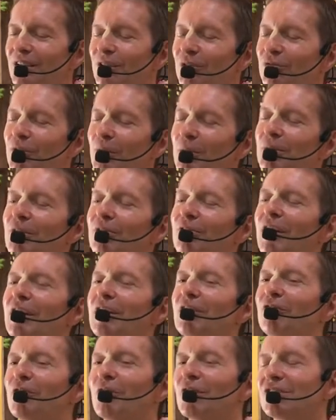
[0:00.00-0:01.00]
From the
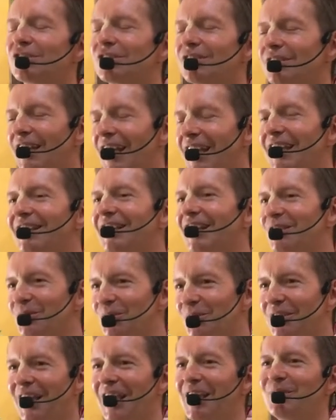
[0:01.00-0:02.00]
very first day that you
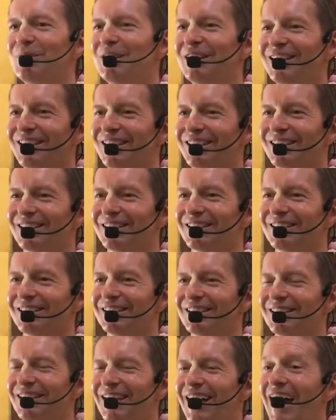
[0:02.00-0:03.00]
came here,
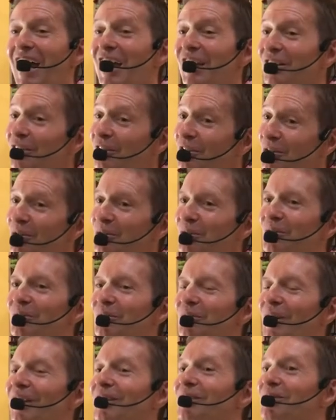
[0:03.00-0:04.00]
I knew
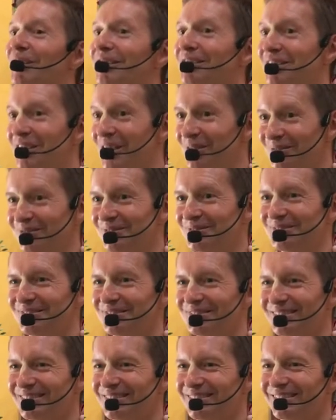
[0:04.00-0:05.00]
why you had come.
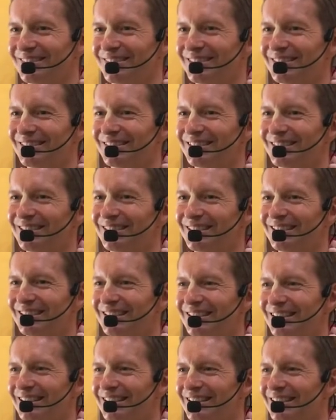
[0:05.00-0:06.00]

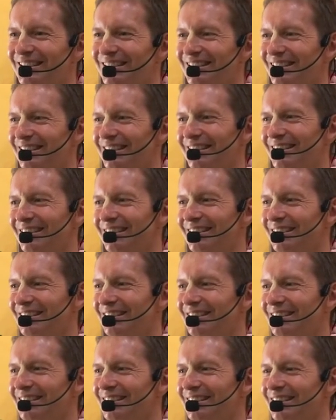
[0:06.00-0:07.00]

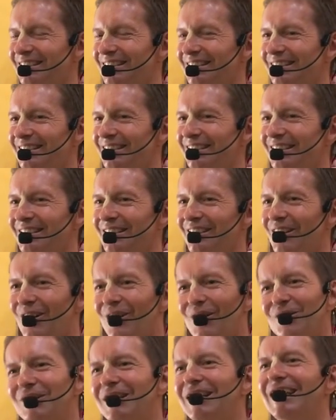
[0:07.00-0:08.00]
Hmm?
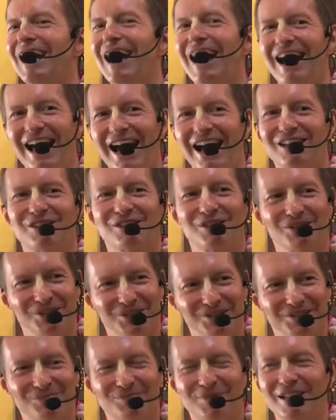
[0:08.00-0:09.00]
Only I asked you,
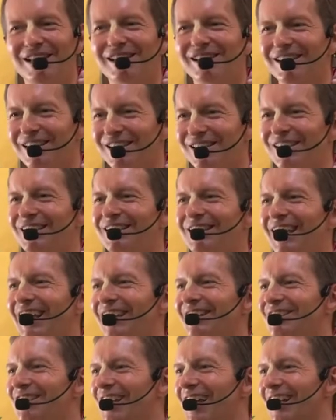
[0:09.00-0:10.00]
please sit
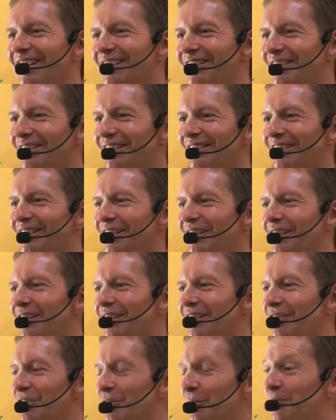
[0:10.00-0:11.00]
and chant
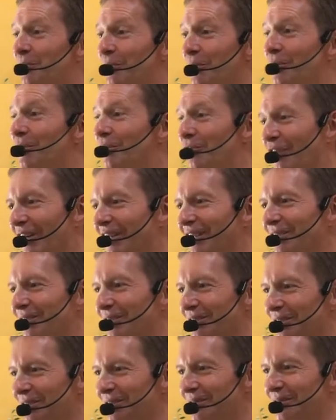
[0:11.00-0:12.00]
to purify you.
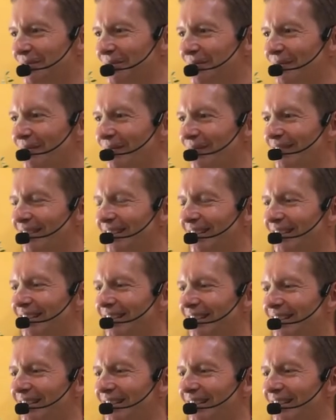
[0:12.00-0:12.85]
Hmm?